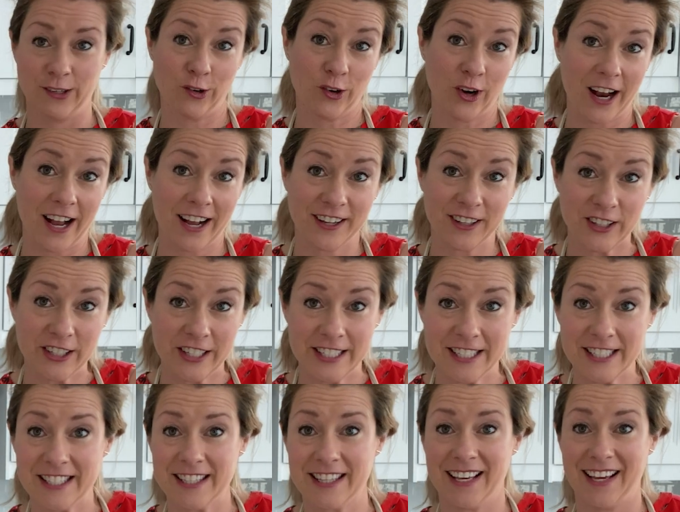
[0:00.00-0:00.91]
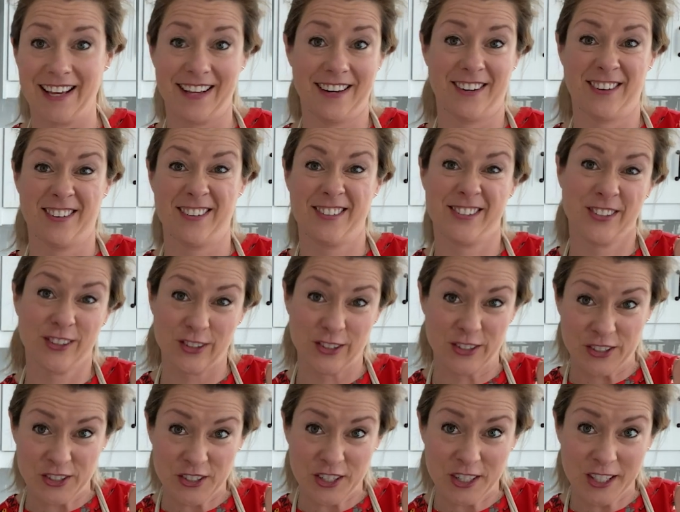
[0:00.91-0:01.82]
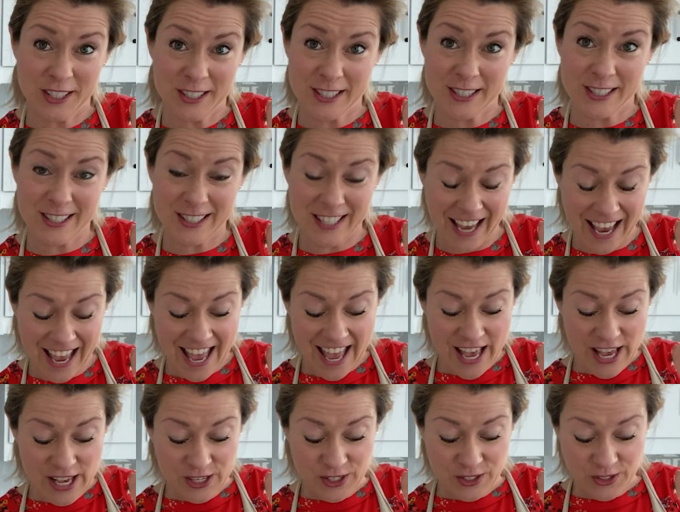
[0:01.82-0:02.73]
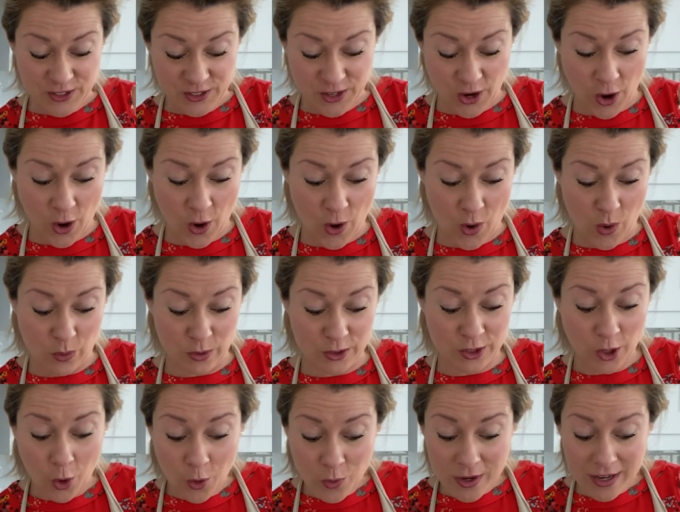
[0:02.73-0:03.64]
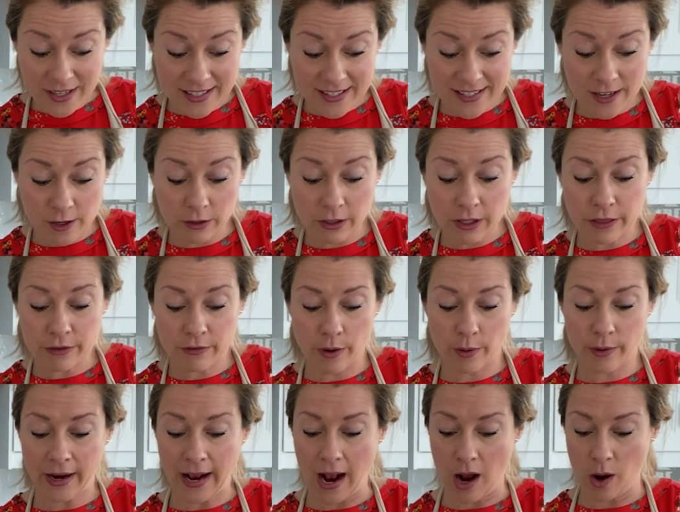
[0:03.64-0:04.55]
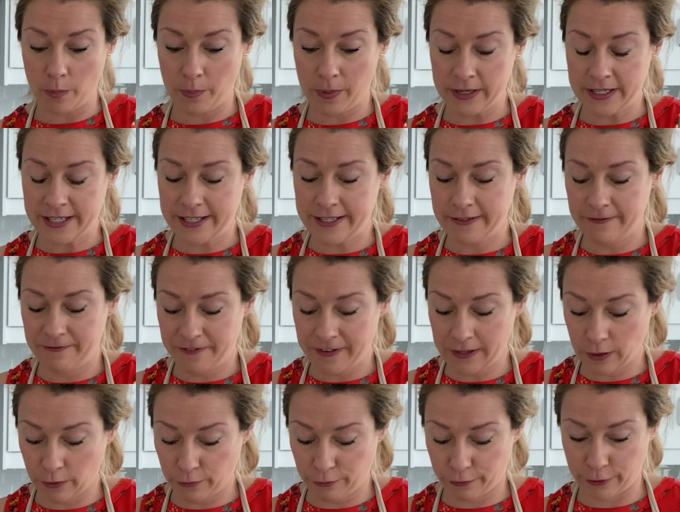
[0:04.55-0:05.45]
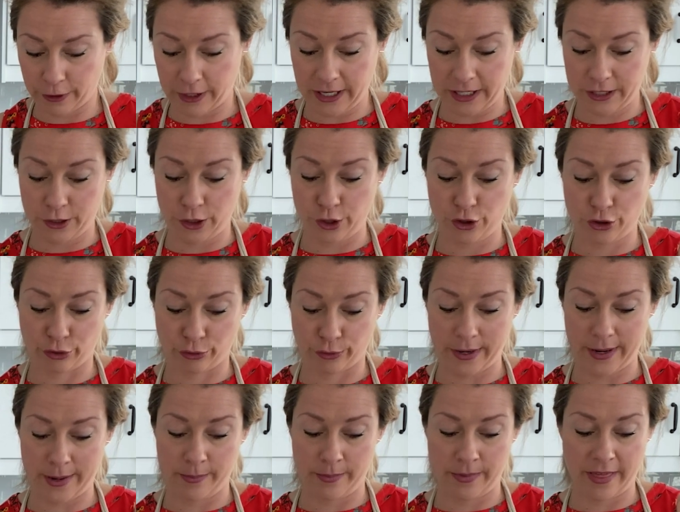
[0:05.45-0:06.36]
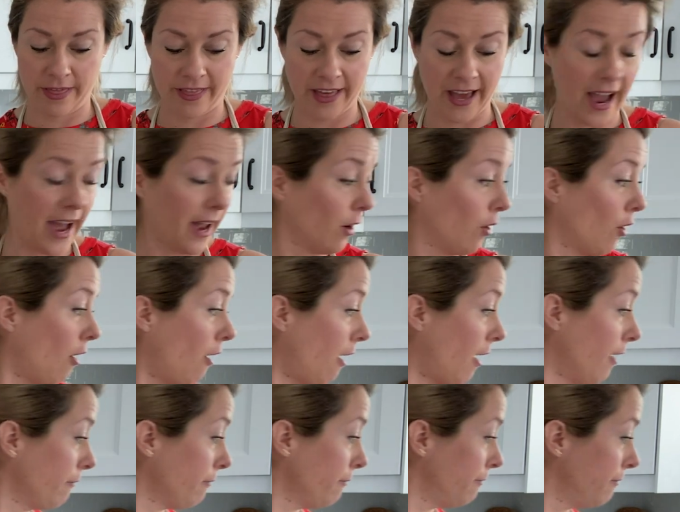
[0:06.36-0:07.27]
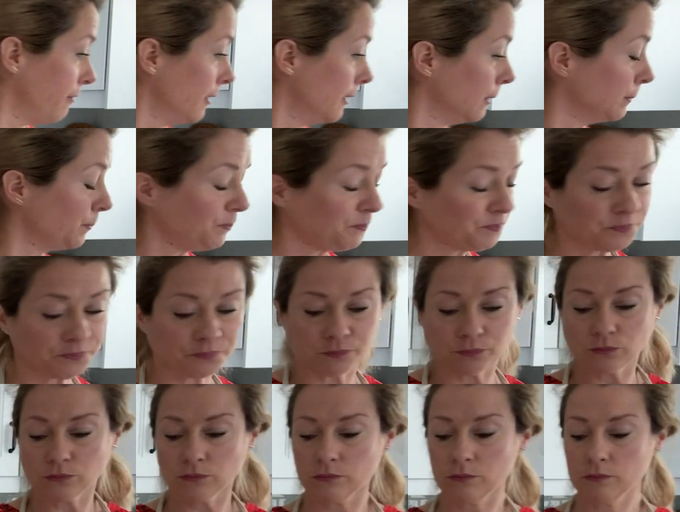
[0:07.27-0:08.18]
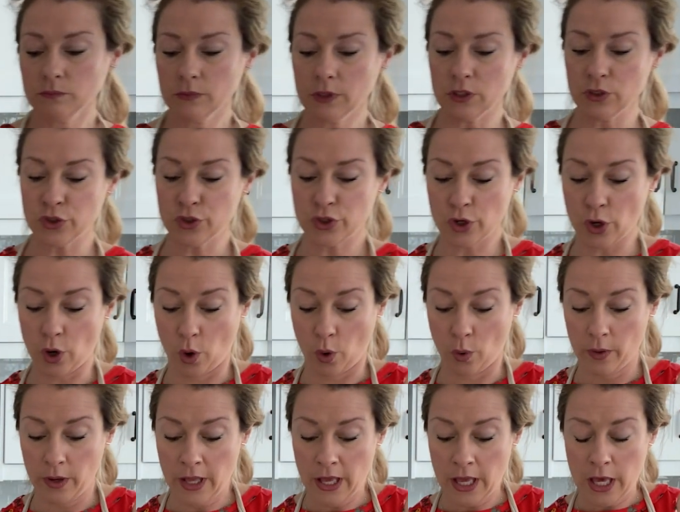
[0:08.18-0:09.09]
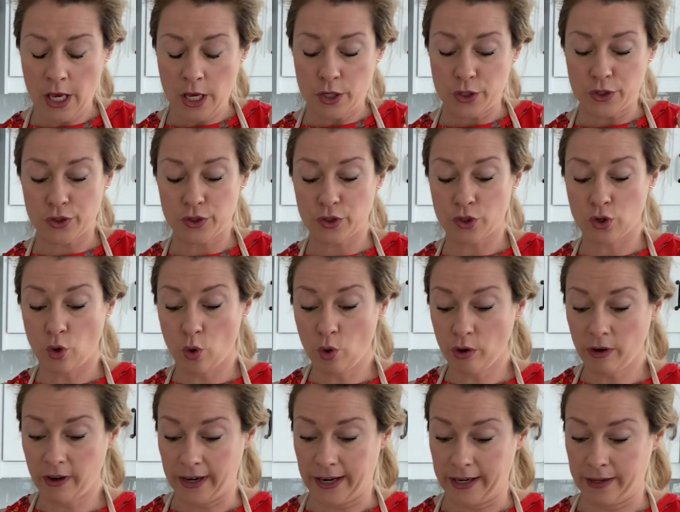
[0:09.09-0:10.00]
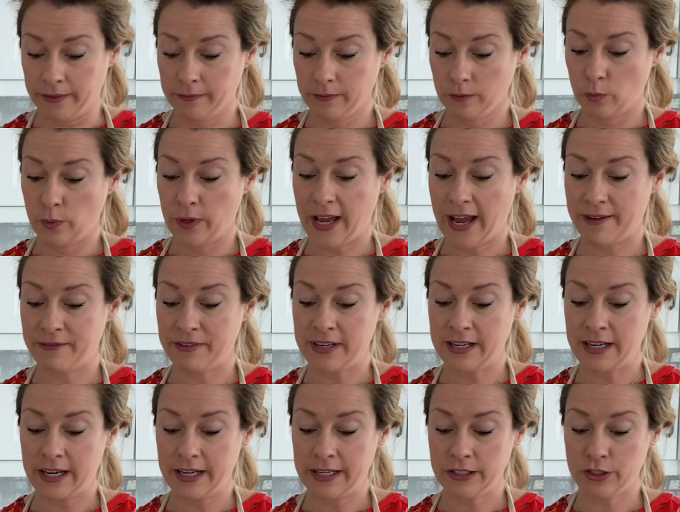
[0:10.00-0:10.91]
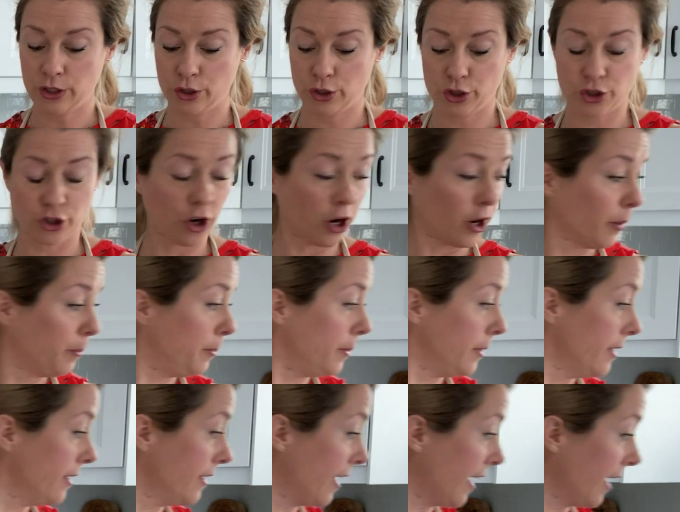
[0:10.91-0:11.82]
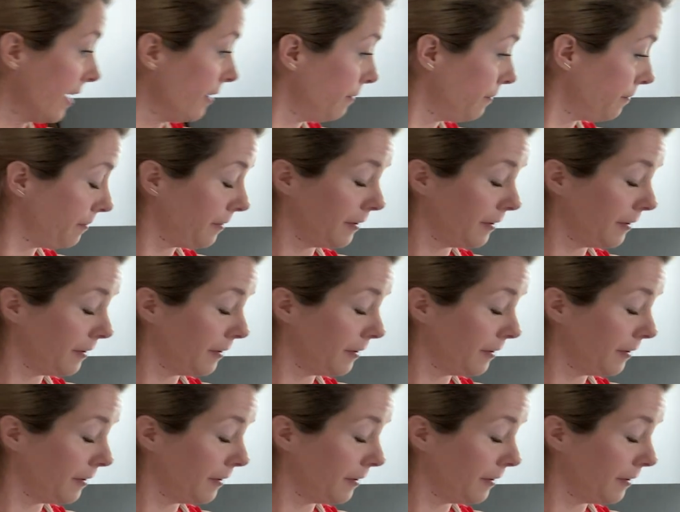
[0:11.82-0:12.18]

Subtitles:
cracklings that are delicious. So don't necessarily throw it out, but feel free to trim that off. So scoring, we have a nice sharp knife.